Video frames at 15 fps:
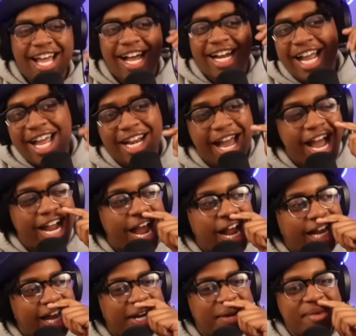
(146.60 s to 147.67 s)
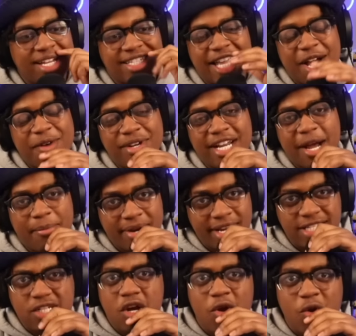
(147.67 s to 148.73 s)
I kinda messed that one up, but
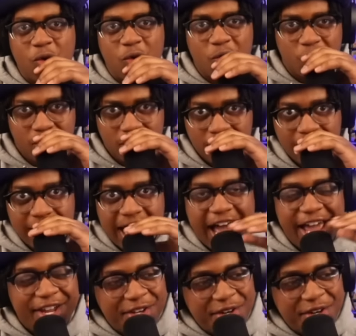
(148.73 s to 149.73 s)
it's cool. How you